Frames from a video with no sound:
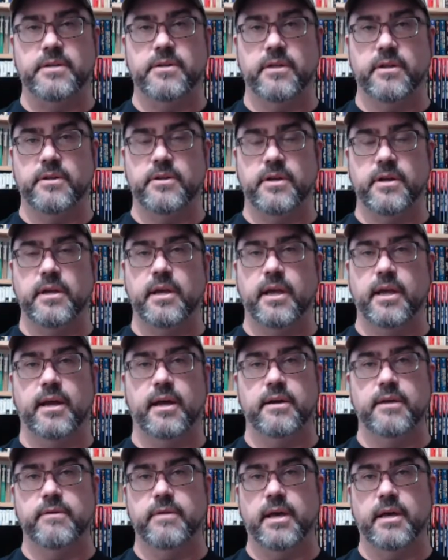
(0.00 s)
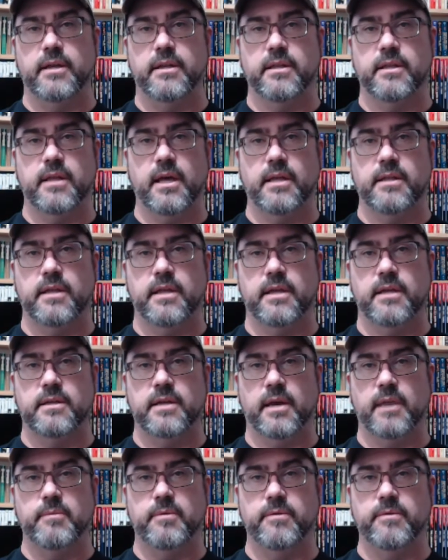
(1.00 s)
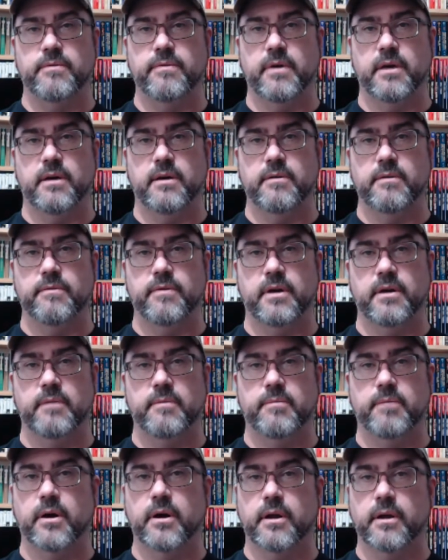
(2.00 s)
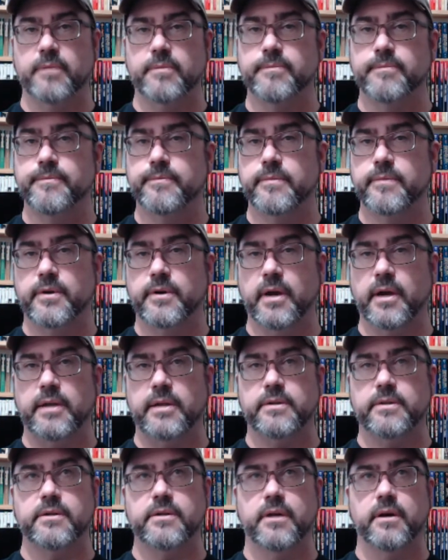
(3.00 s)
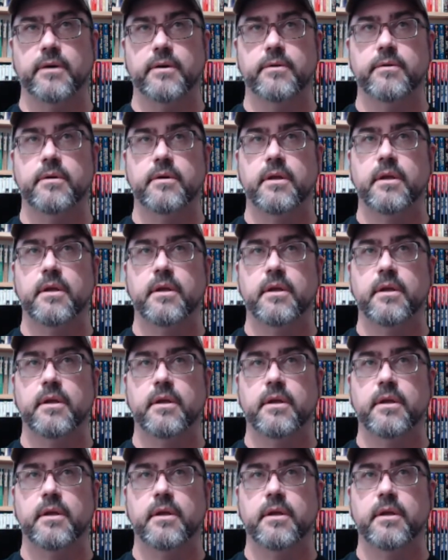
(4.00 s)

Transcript: that you can get out of that type of bargain, right? So